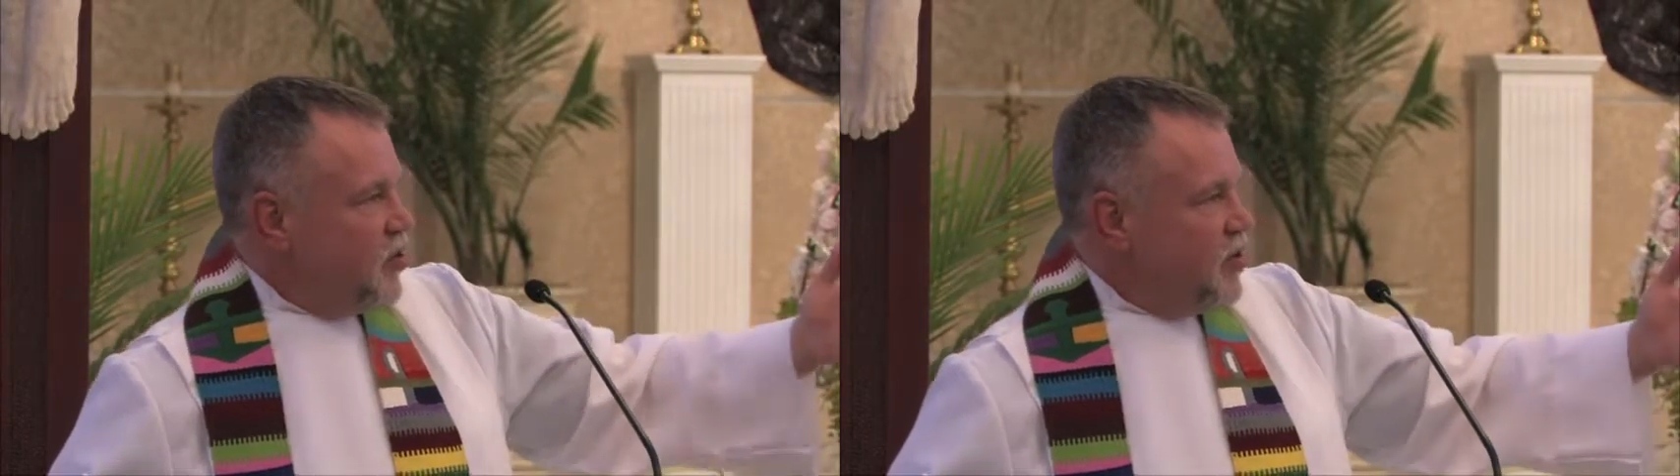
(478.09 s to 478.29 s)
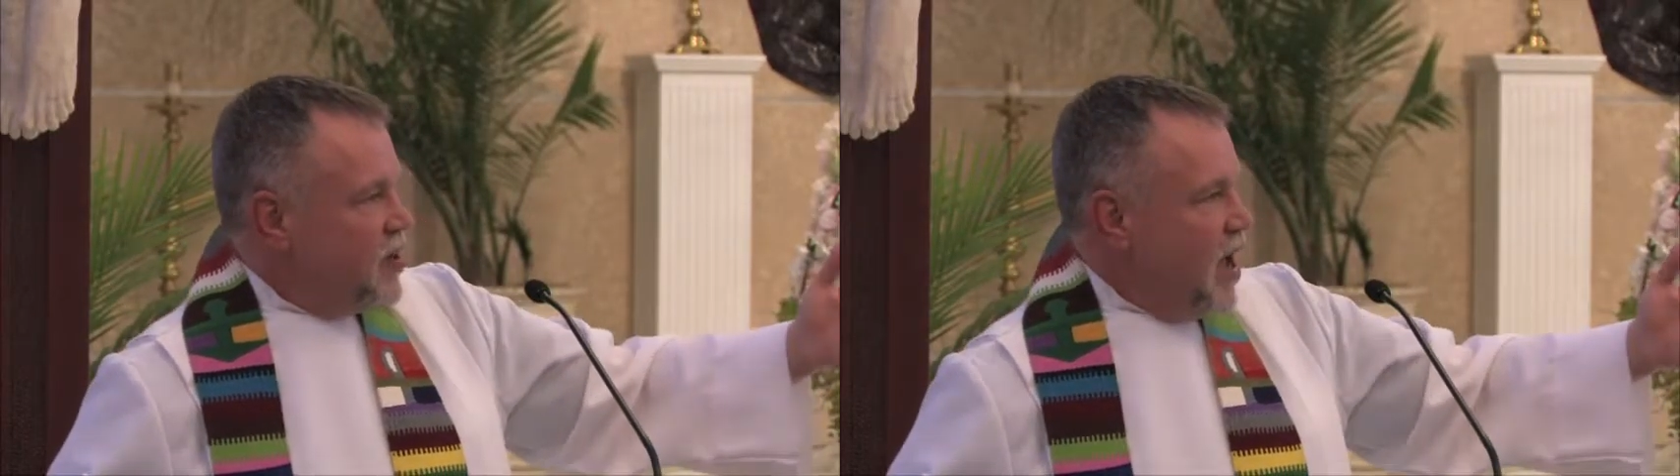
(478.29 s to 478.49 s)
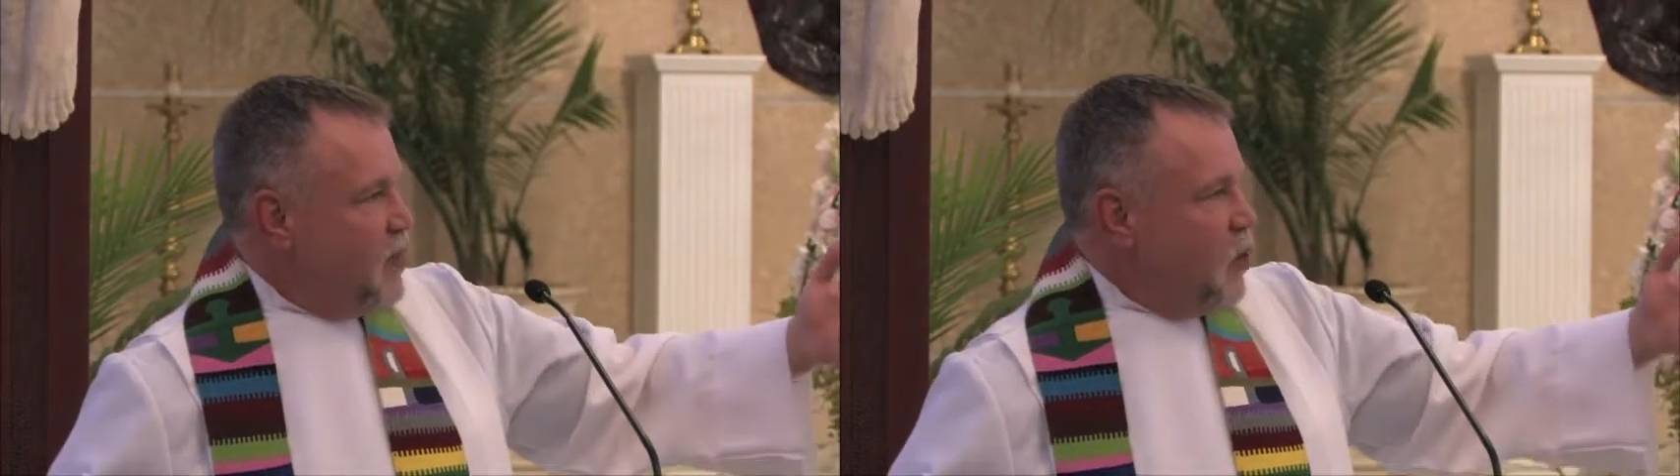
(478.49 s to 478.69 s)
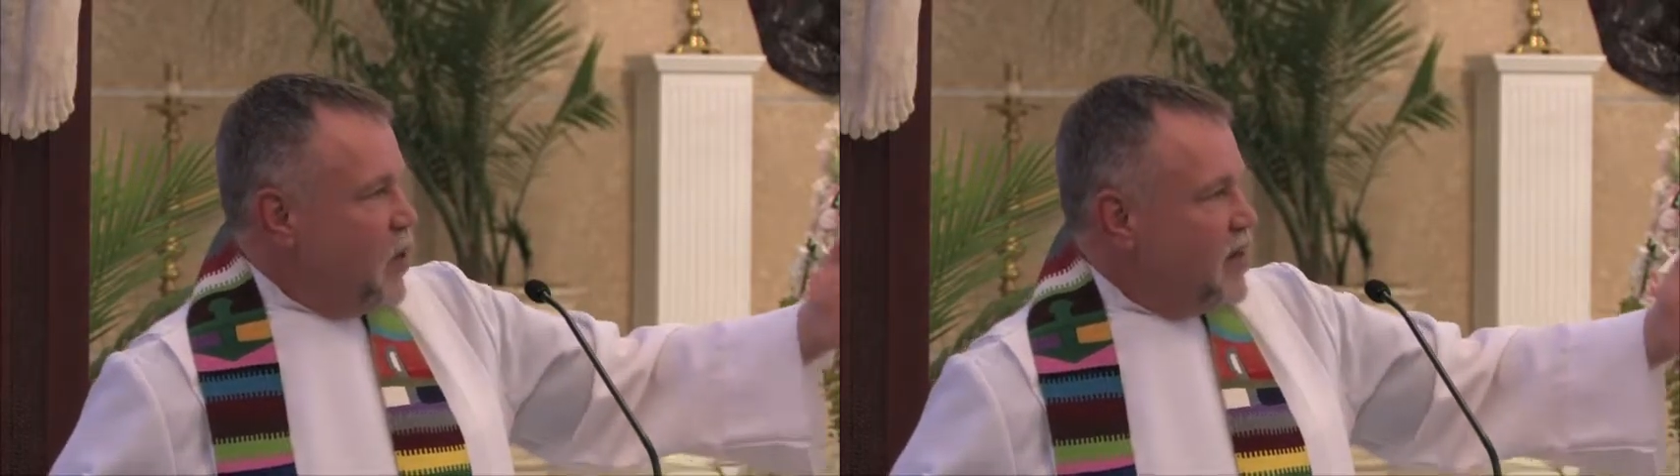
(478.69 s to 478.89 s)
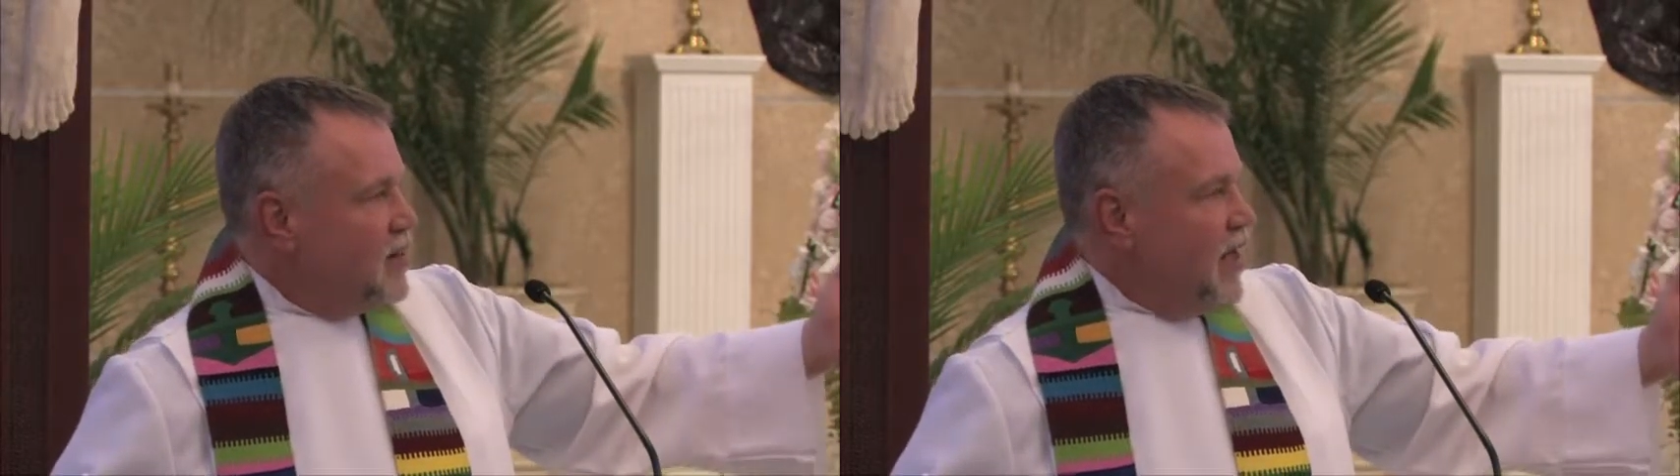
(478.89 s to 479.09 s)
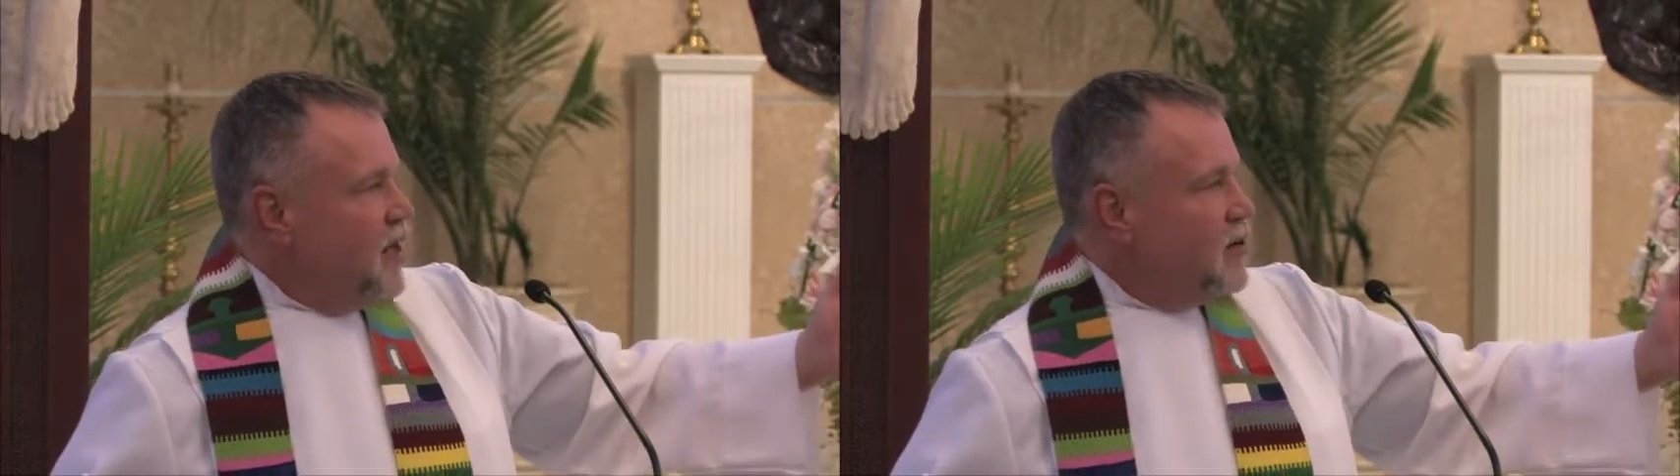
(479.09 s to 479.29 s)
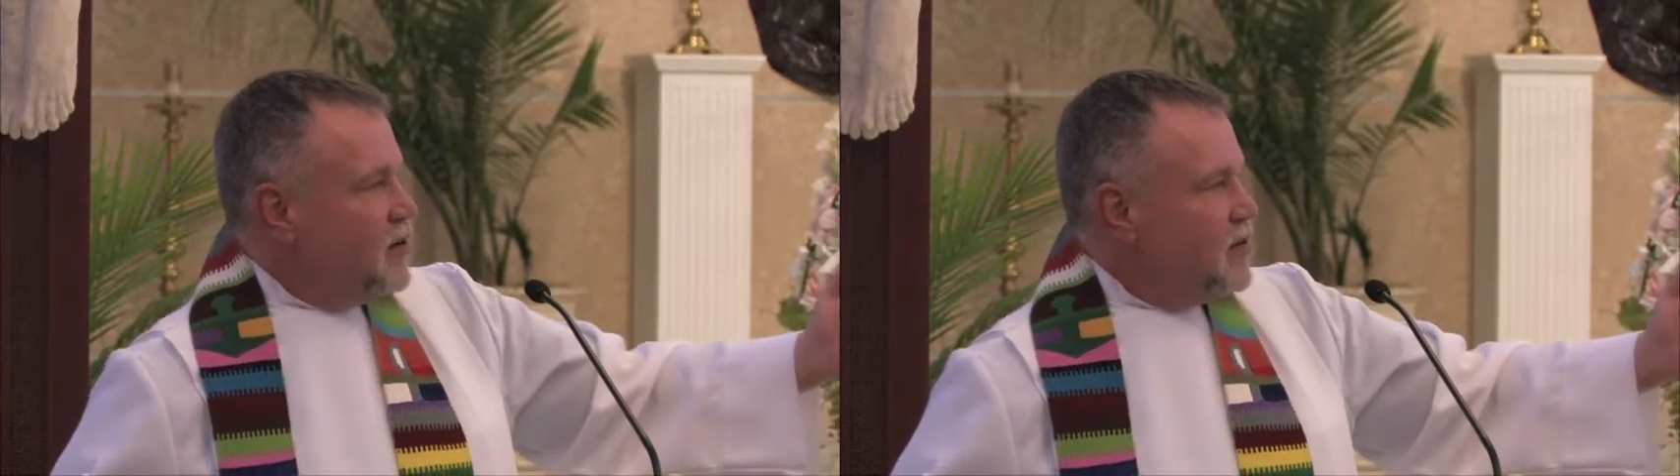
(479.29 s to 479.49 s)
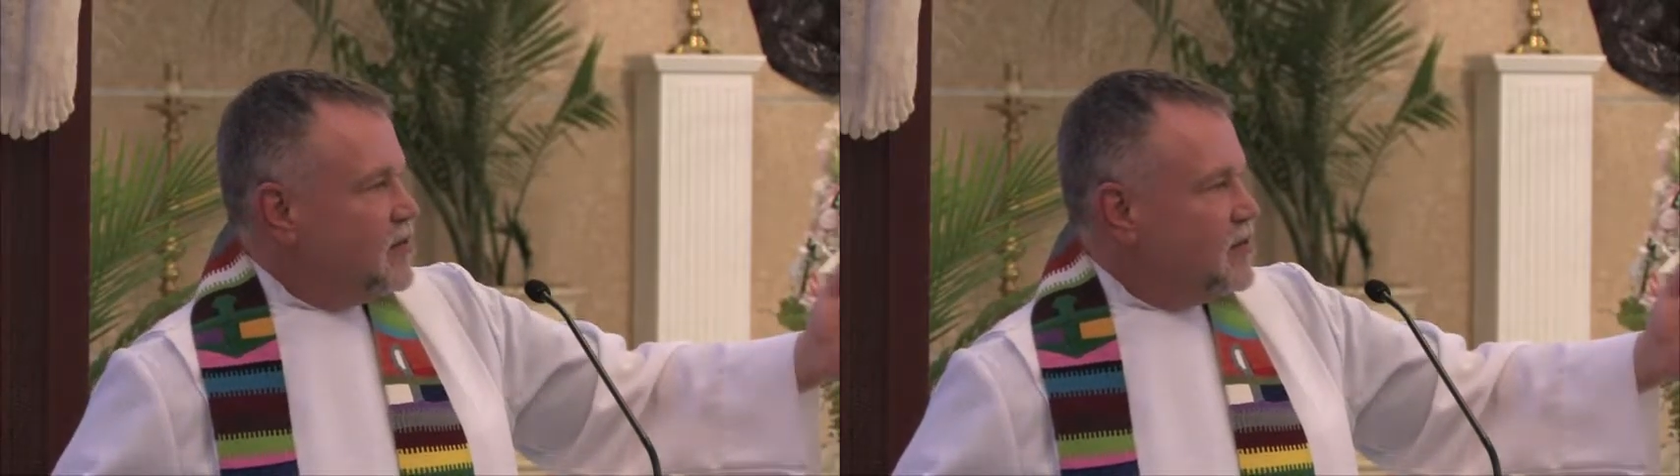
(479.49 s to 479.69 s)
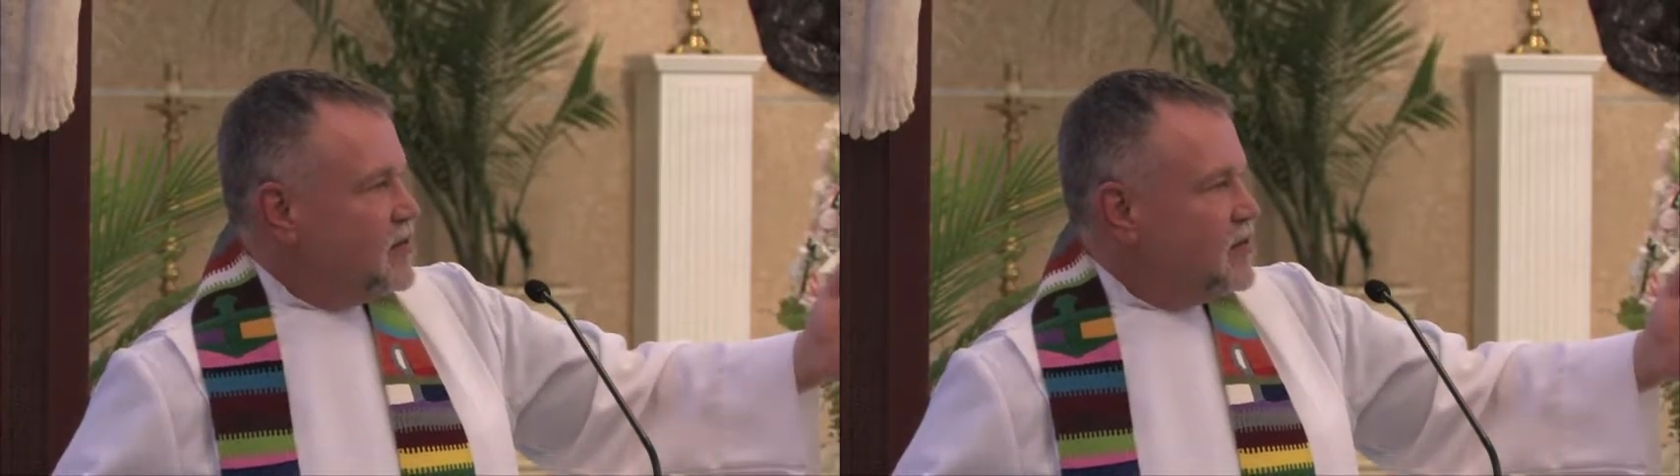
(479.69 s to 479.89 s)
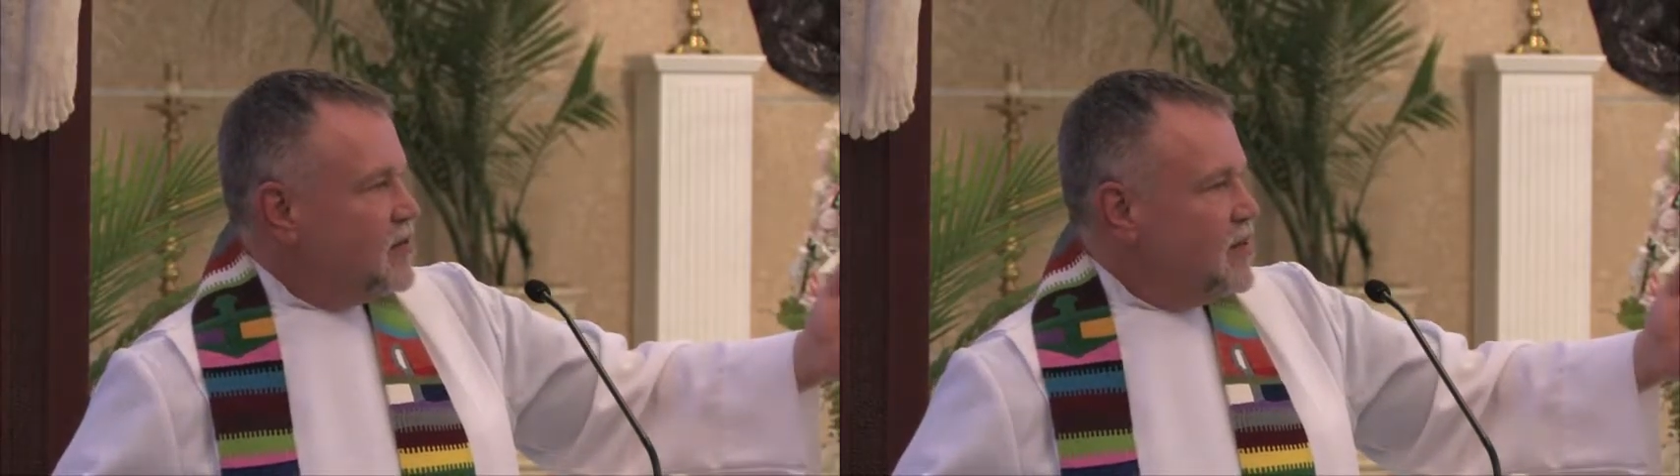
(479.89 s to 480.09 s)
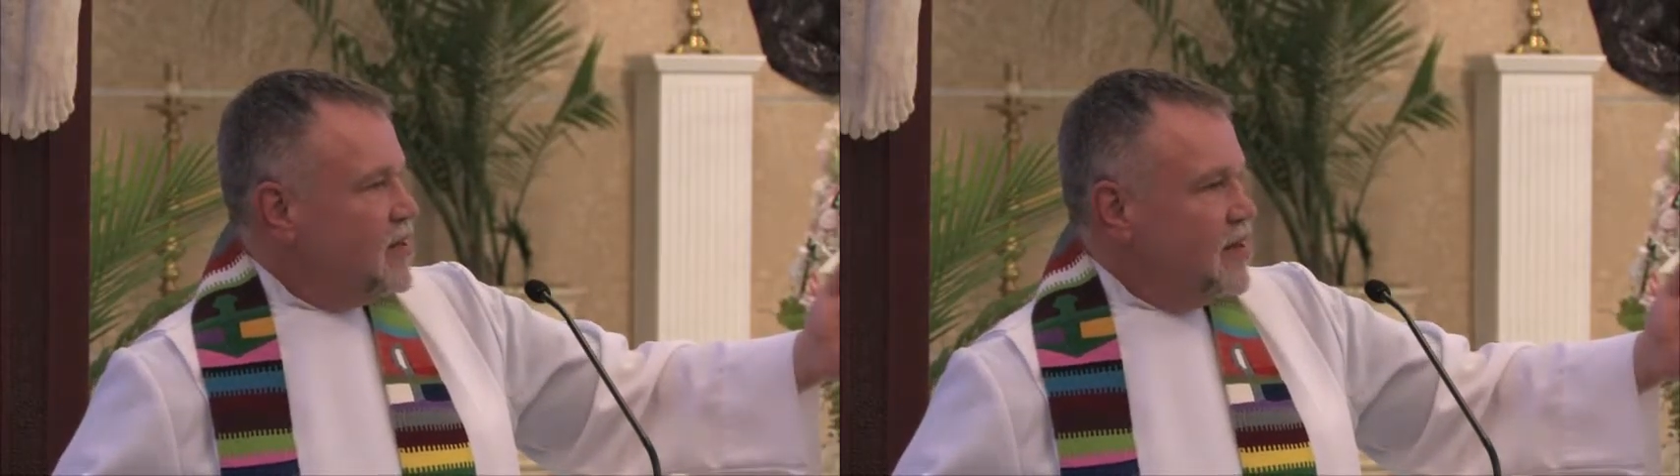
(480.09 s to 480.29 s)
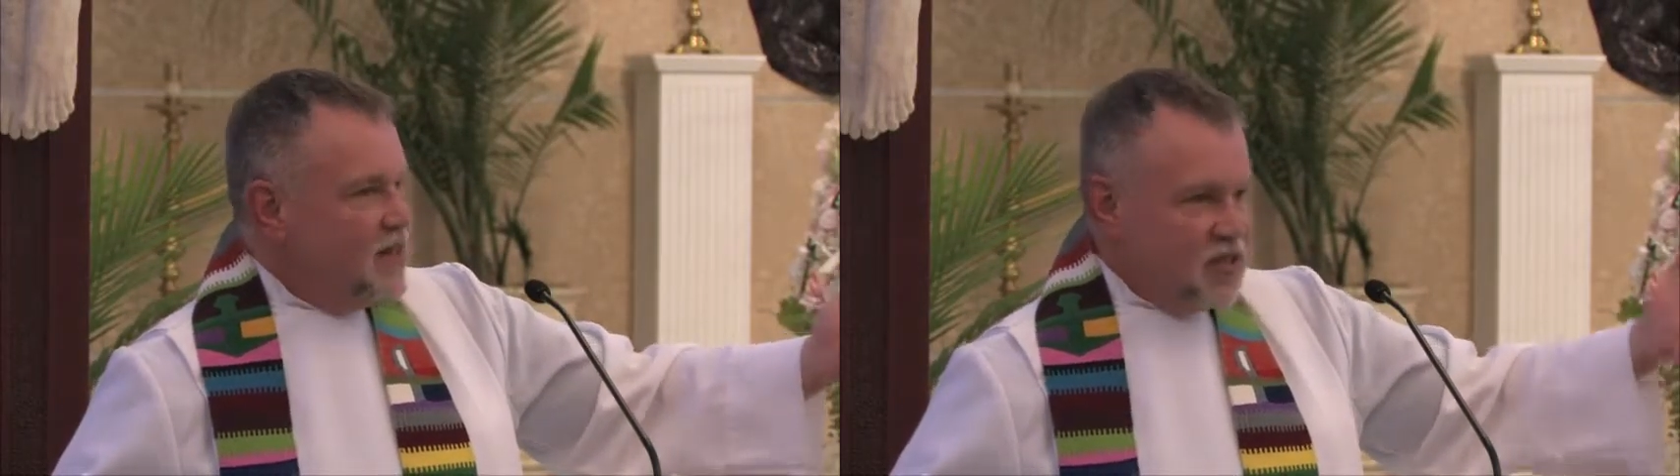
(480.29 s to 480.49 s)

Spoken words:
time a week later, and